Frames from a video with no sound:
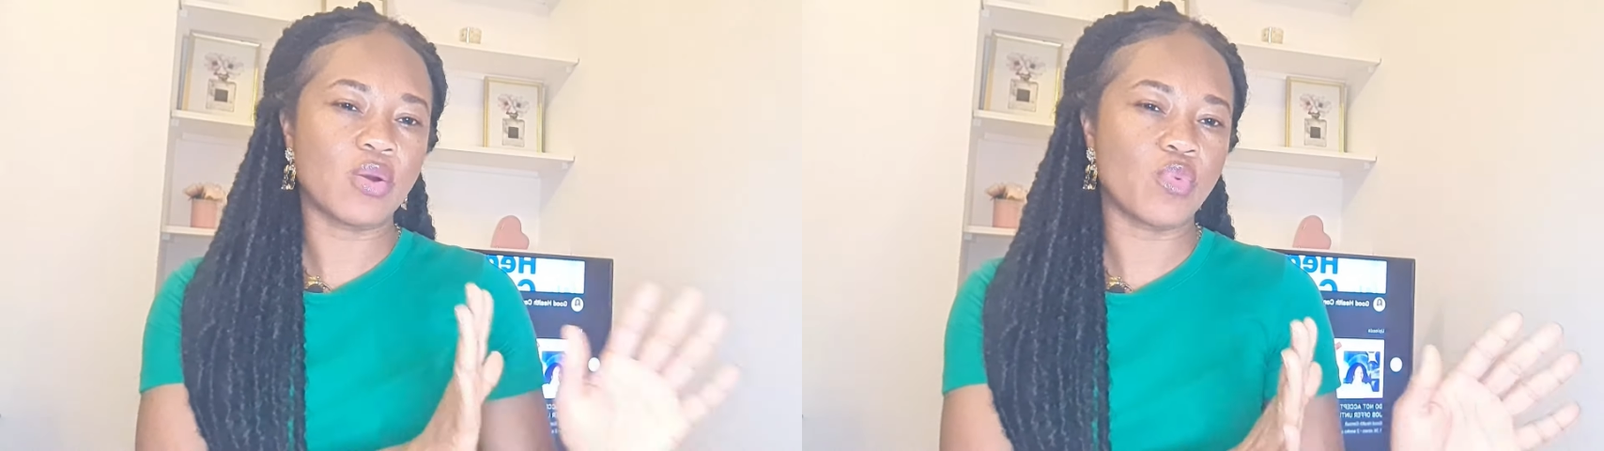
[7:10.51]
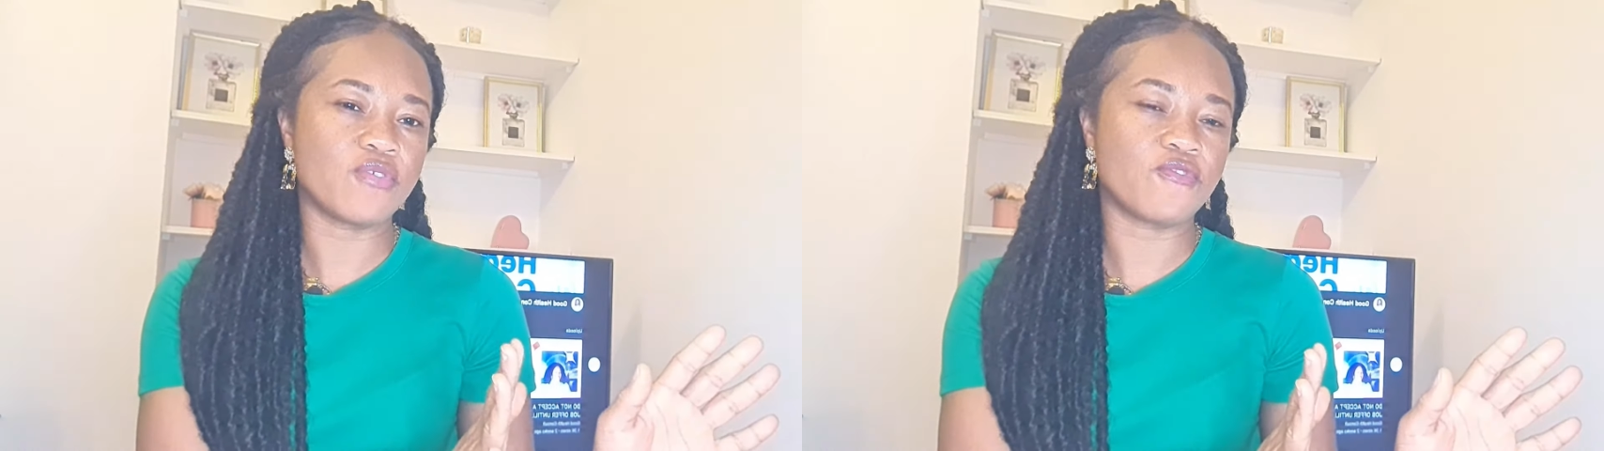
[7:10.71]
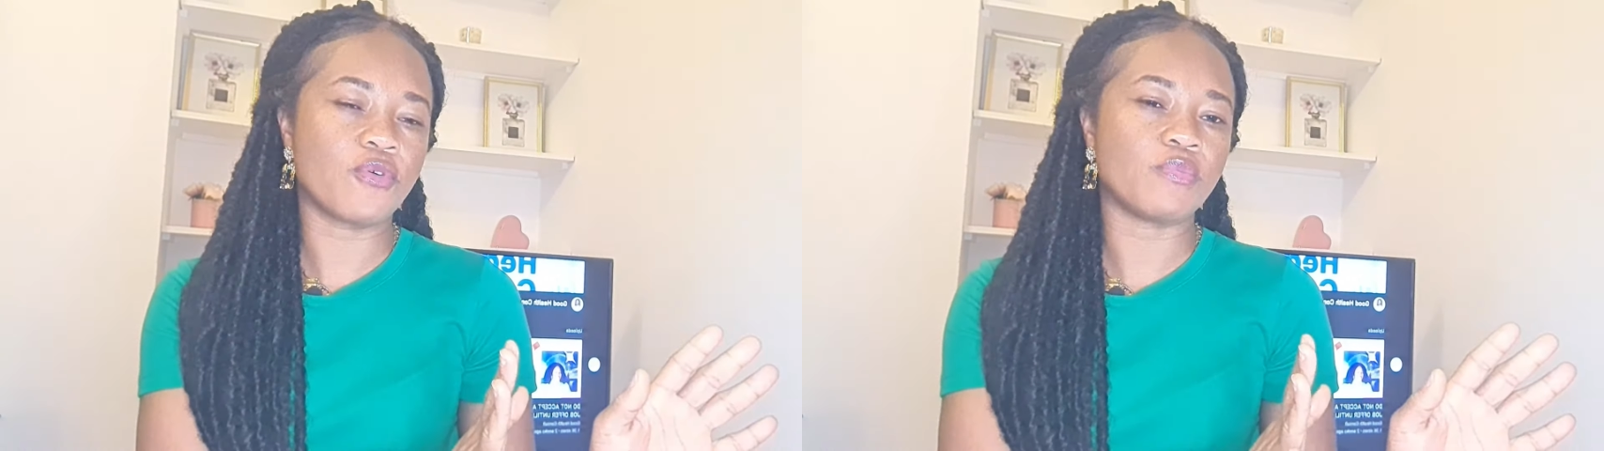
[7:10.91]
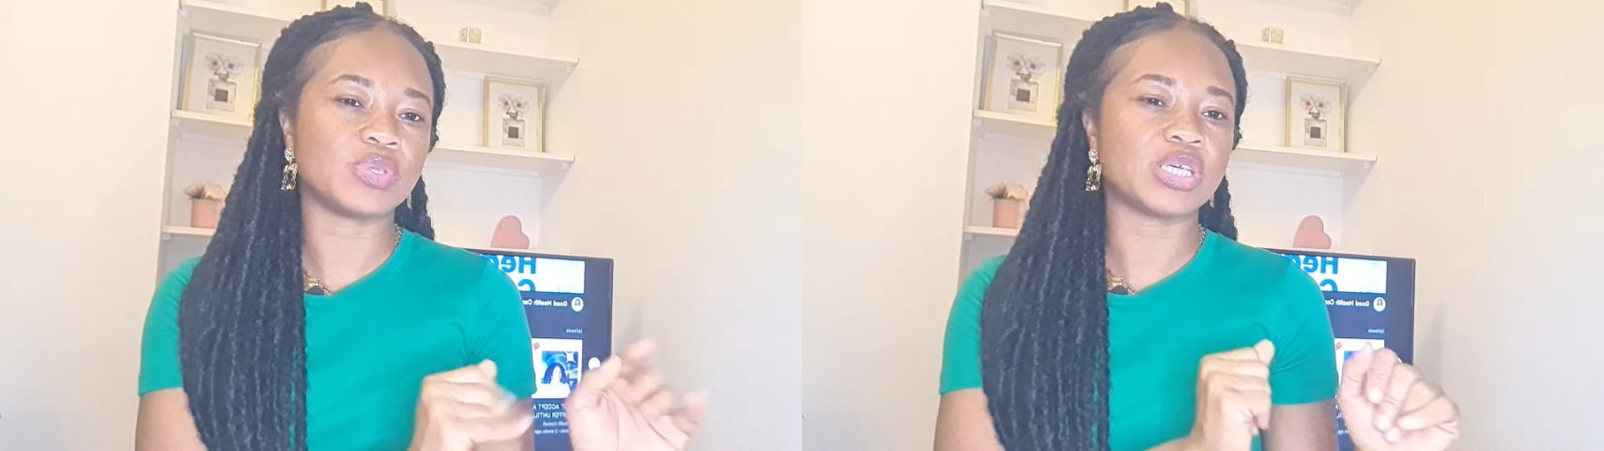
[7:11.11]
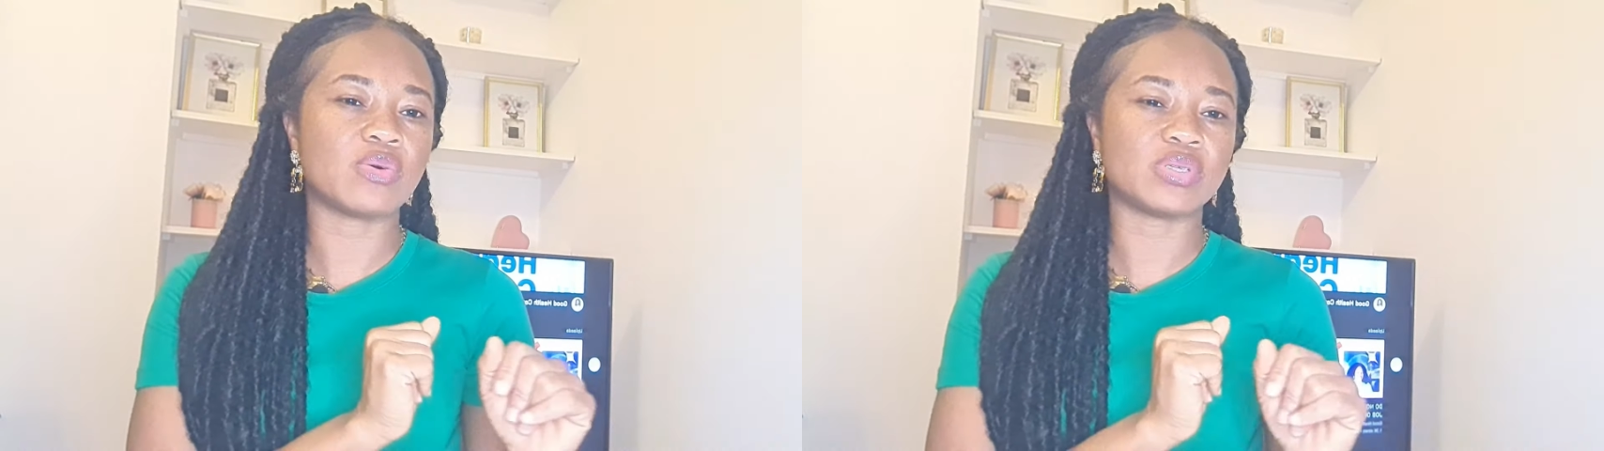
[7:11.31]
away from
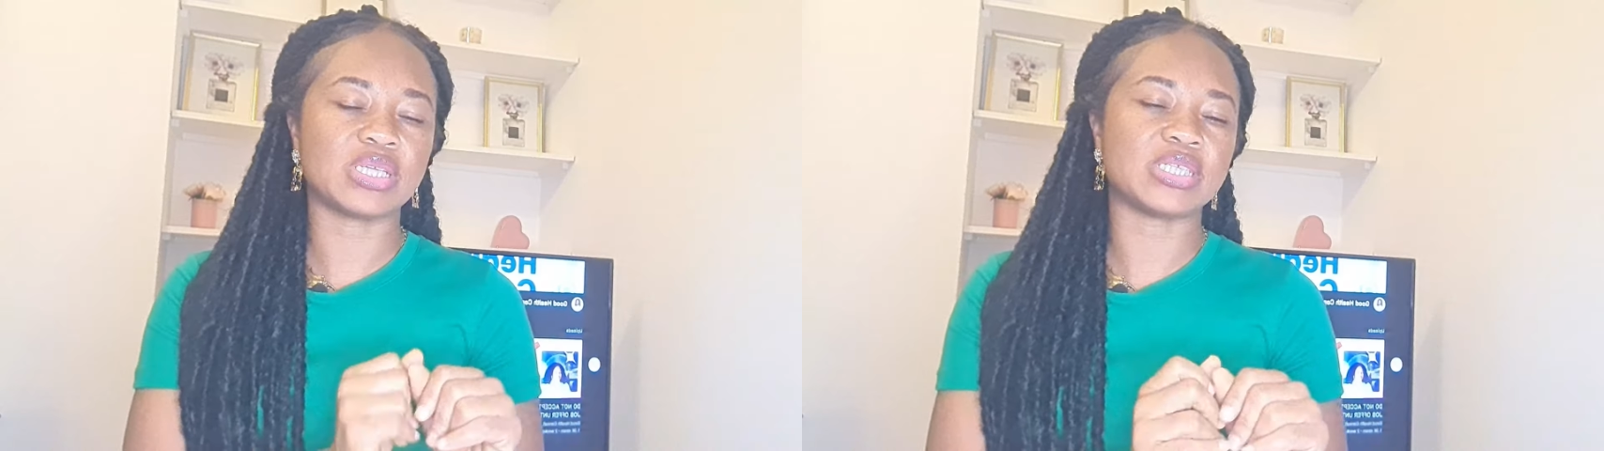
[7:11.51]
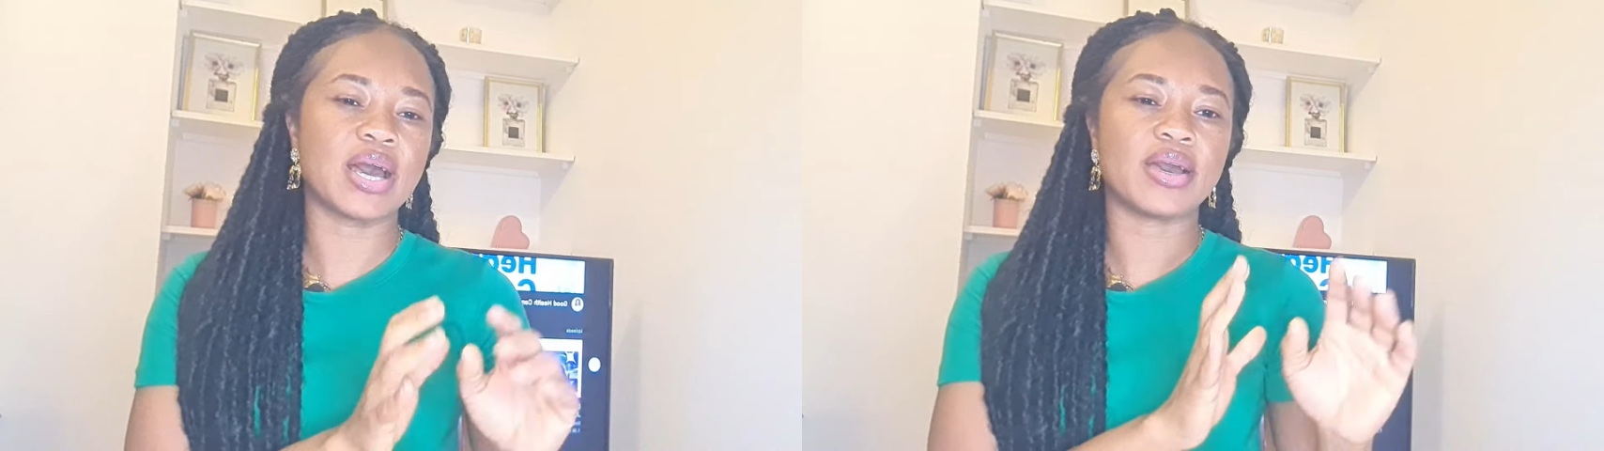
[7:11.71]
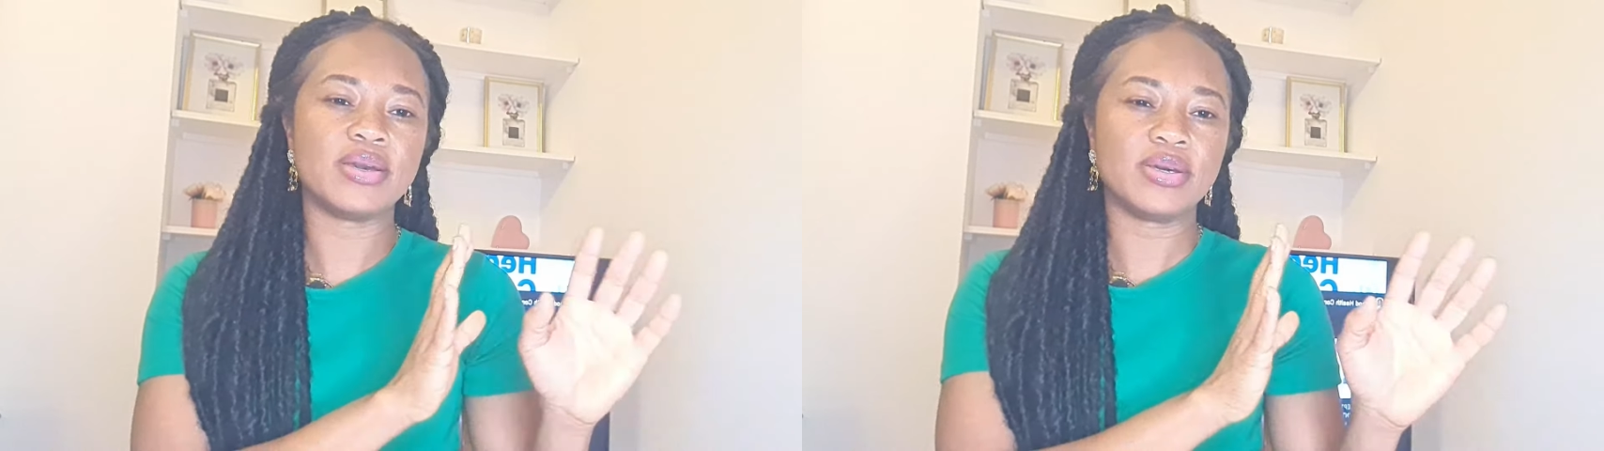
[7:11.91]
town center,